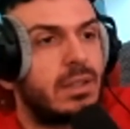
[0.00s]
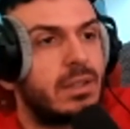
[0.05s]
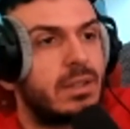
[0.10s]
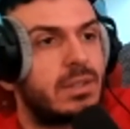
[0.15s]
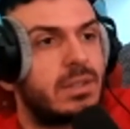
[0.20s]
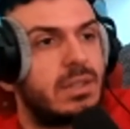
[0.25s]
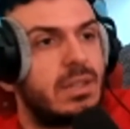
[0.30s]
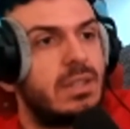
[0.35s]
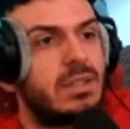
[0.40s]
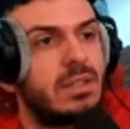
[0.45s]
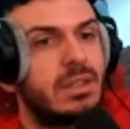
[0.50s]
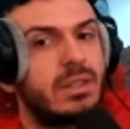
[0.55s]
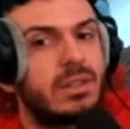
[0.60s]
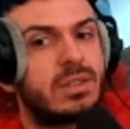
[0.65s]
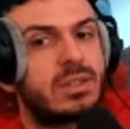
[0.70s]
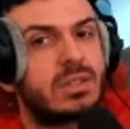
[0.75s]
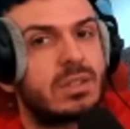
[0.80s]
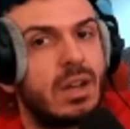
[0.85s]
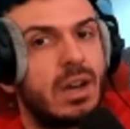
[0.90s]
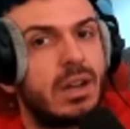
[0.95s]
the season
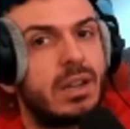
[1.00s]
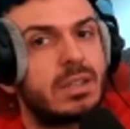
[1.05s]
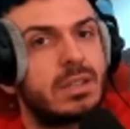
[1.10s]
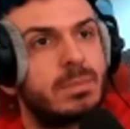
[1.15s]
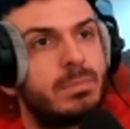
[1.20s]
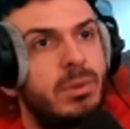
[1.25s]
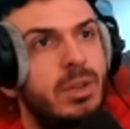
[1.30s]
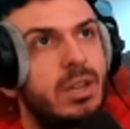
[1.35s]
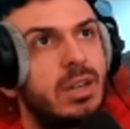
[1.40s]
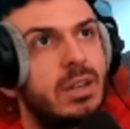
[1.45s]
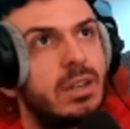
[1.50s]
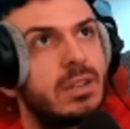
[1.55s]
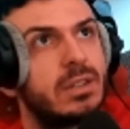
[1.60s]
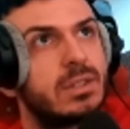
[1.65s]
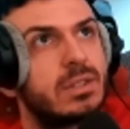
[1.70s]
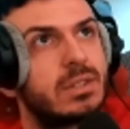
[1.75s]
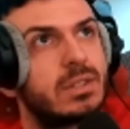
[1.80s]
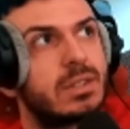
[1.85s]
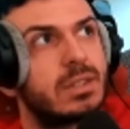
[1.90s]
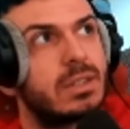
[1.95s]
sucks
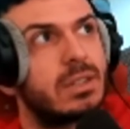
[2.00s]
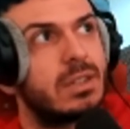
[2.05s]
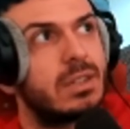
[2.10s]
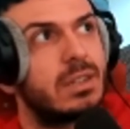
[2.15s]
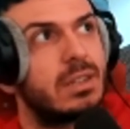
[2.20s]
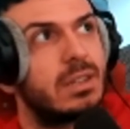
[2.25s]
because